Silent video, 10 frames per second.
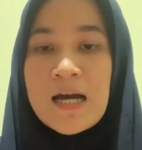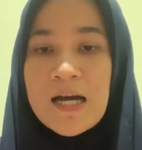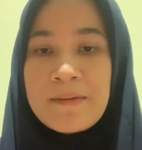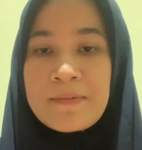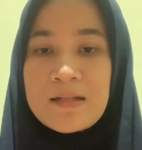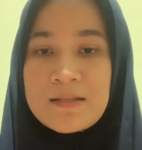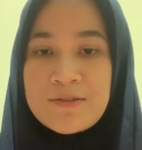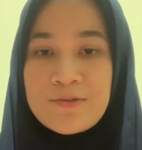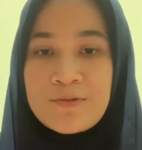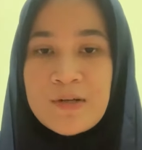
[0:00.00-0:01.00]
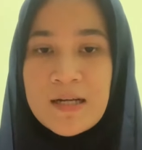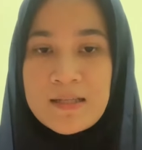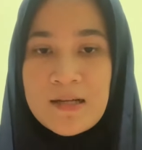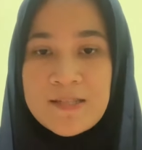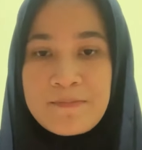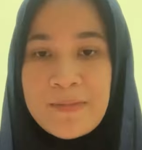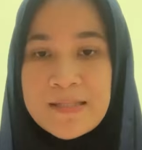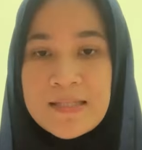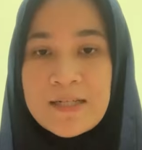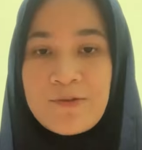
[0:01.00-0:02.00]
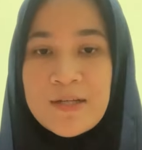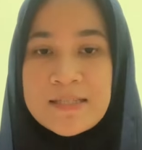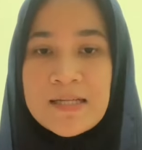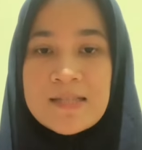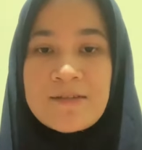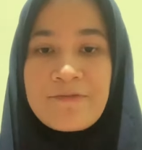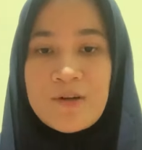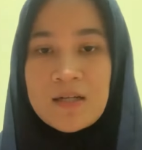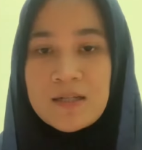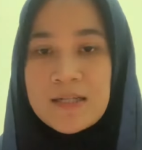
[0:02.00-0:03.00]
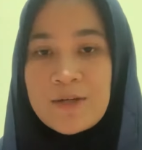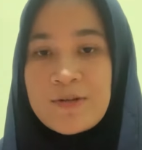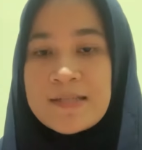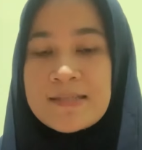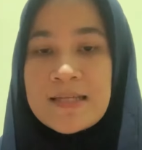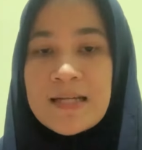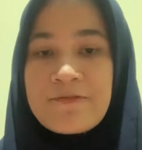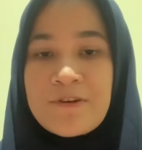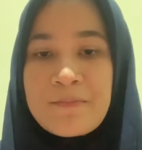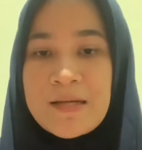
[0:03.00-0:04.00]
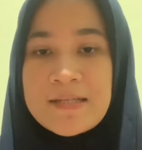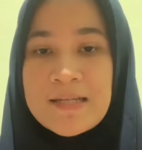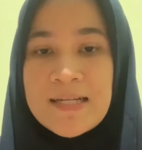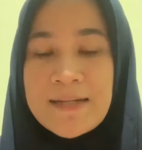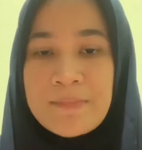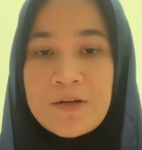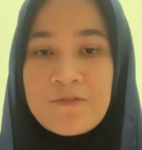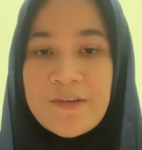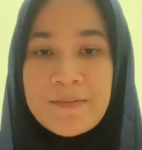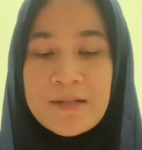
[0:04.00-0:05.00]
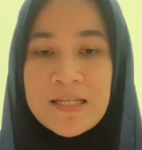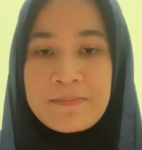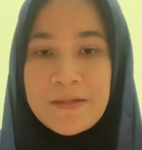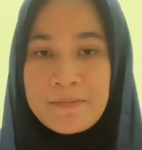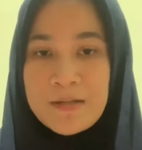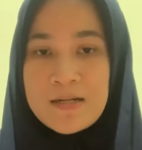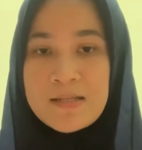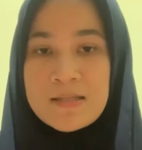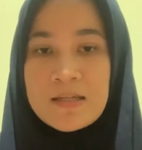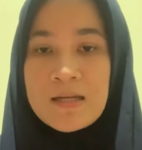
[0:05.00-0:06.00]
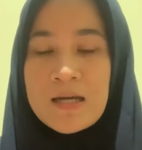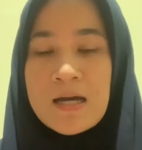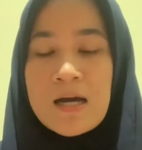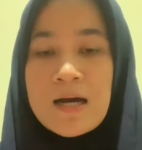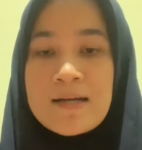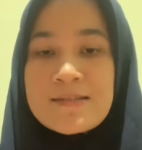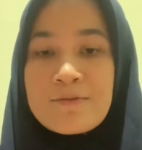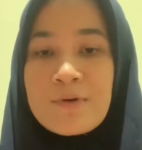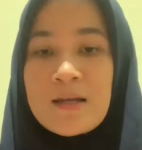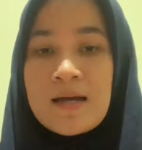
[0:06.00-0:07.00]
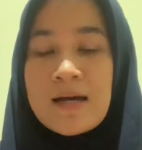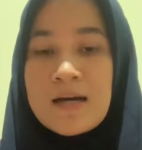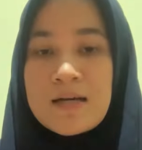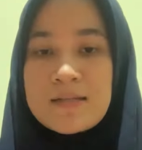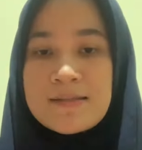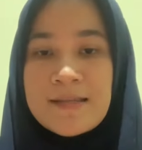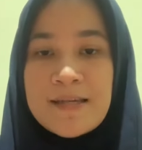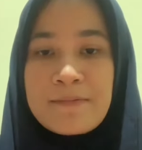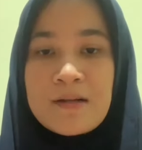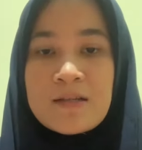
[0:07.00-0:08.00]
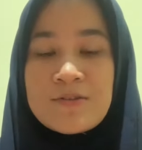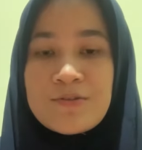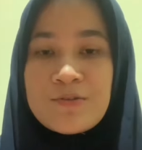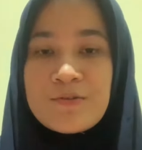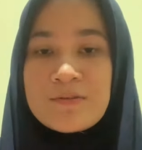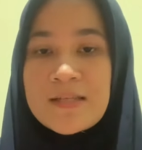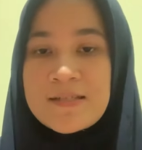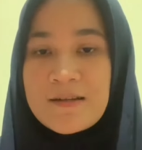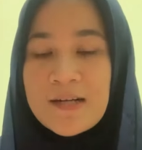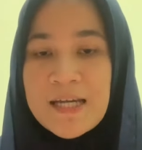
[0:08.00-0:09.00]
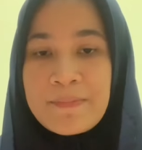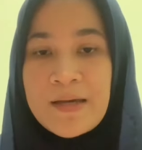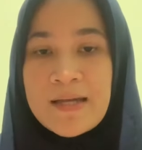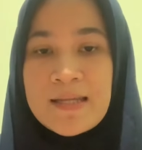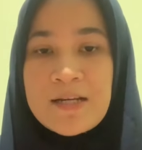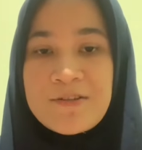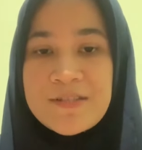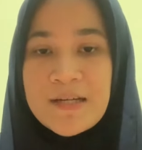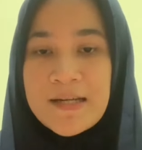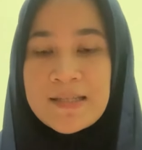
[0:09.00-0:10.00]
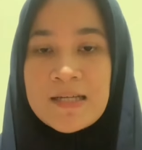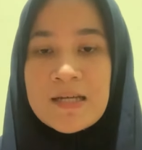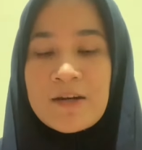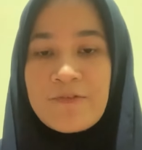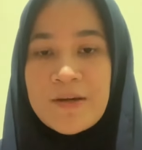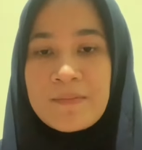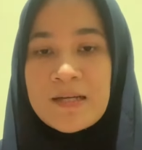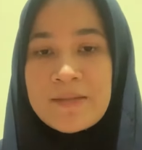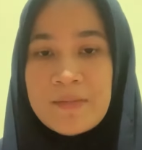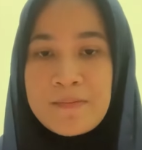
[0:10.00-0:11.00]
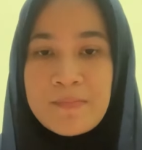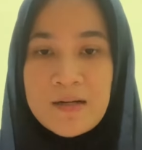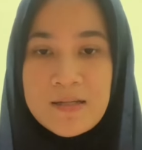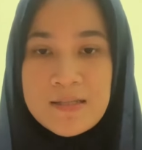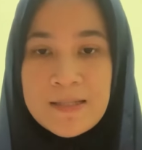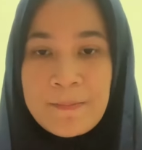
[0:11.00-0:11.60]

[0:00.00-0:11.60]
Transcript: able to address basic questions for requesting information about family members, as well as able to describe and illustrate family members.